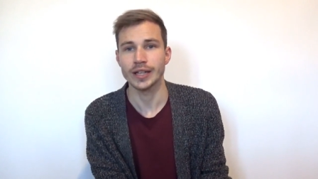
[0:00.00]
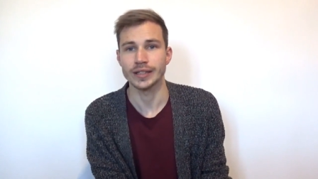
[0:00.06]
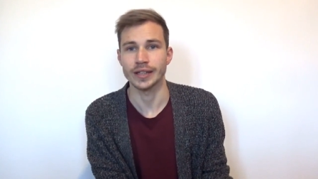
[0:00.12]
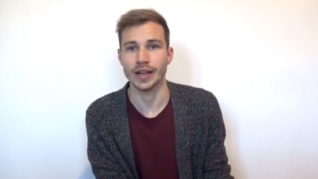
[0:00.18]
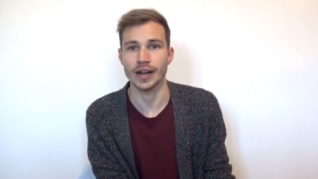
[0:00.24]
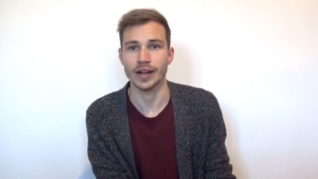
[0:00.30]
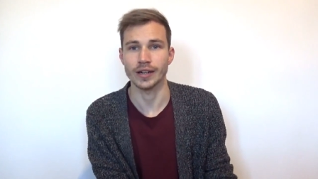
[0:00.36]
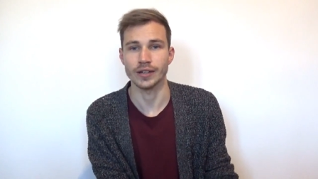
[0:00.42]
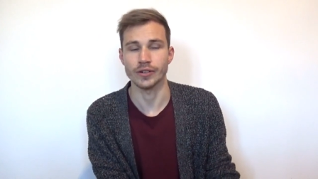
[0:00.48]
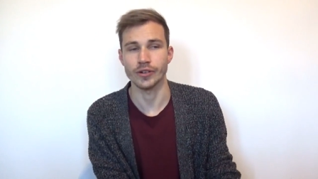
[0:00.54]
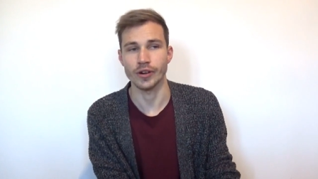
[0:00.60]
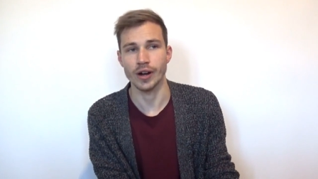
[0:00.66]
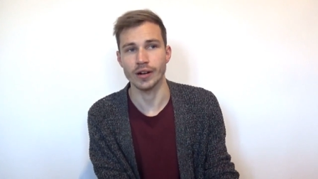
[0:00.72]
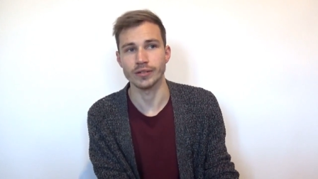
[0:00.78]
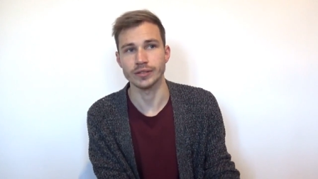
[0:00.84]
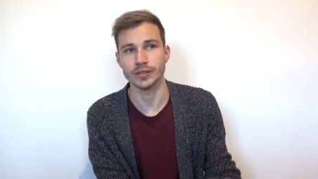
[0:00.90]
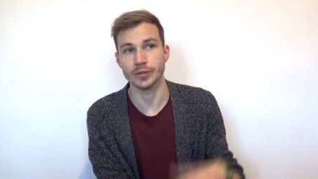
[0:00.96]
they are
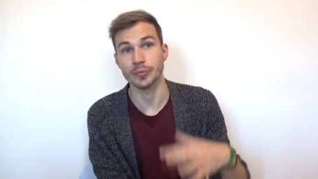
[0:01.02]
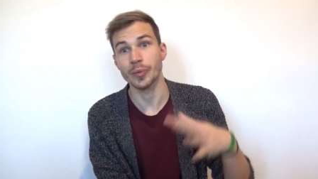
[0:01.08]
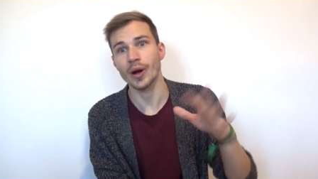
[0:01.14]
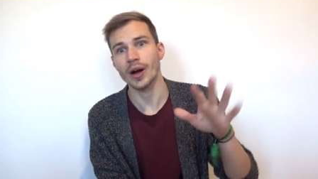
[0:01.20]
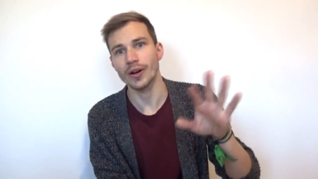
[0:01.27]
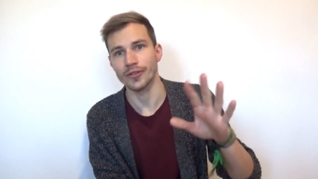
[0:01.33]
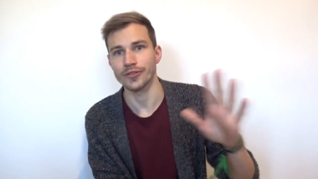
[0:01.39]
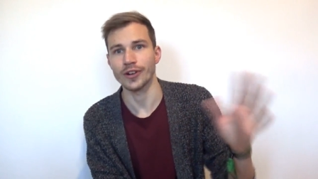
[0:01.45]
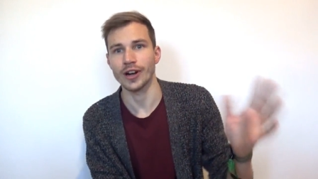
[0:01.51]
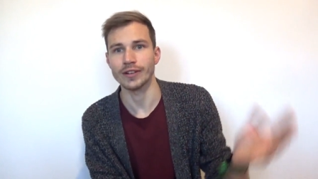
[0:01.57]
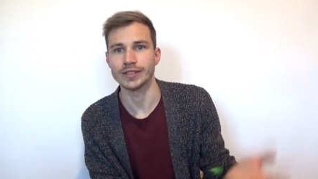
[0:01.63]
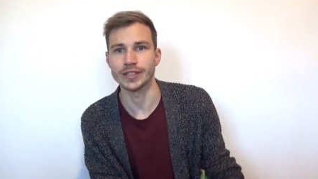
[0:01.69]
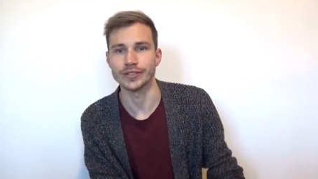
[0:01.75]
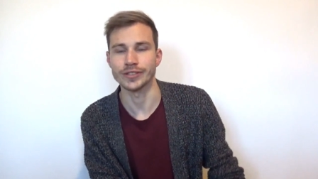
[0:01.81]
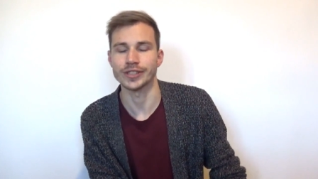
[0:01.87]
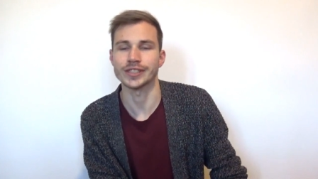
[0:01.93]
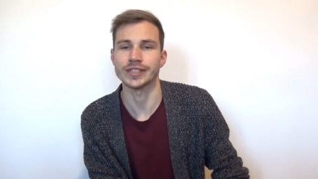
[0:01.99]
around above five
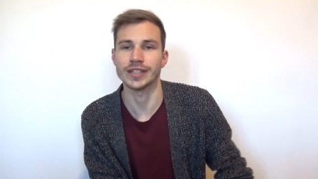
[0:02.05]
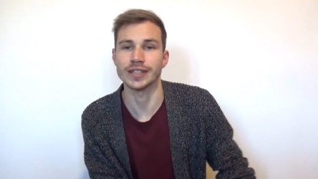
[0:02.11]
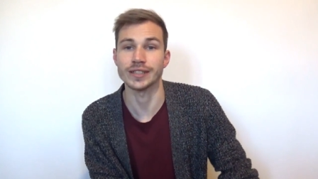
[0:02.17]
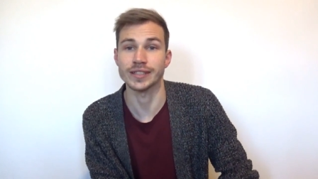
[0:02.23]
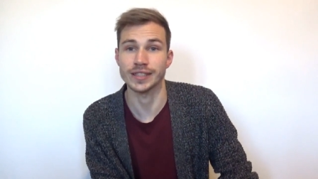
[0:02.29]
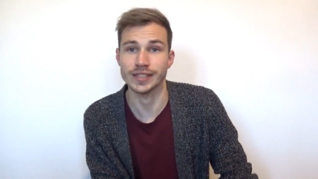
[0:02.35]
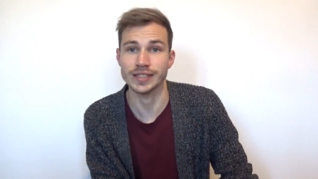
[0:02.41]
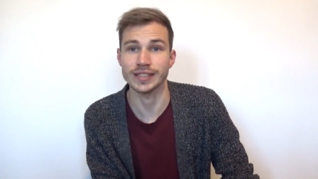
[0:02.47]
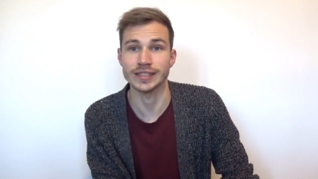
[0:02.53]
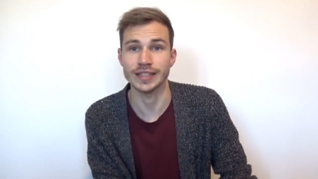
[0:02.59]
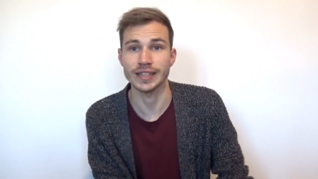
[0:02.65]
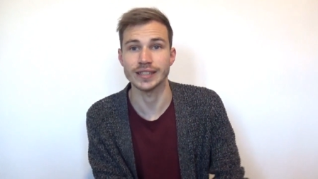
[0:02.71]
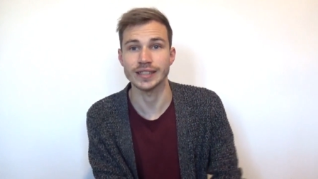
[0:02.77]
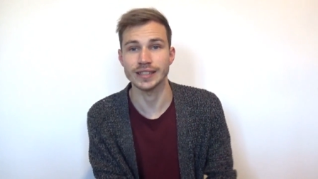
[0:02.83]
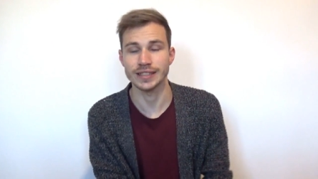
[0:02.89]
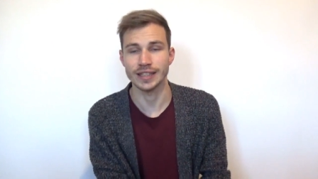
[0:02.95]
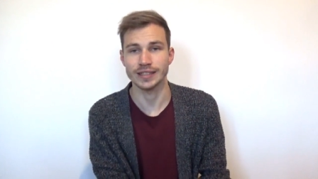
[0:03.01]
degrees Celsius and they
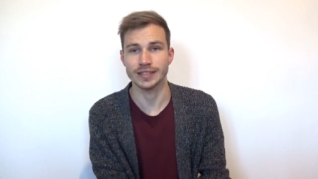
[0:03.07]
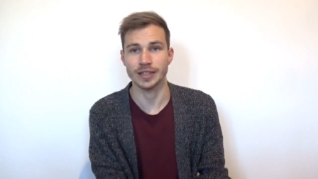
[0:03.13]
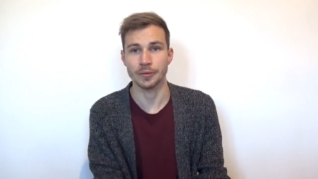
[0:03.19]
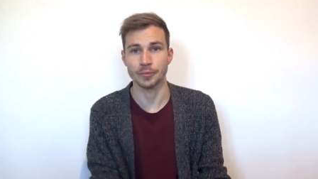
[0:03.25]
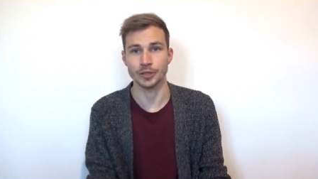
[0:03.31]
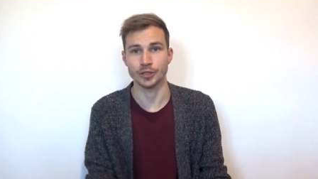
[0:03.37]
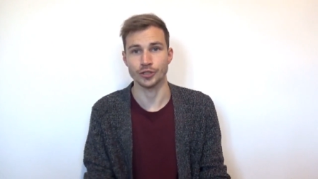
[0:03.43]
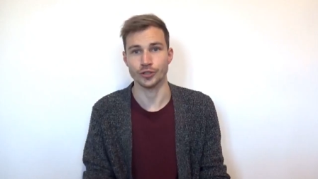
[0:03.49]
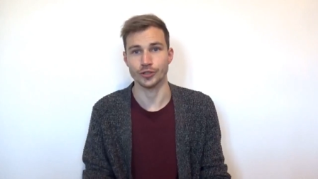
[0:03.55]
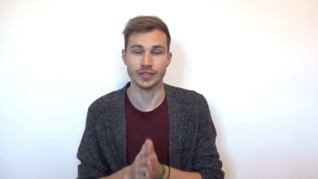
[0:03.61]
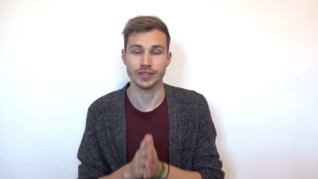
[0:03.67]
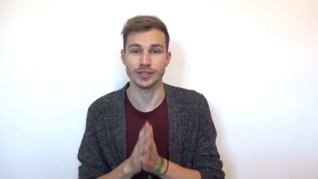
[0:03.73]
need that temperature.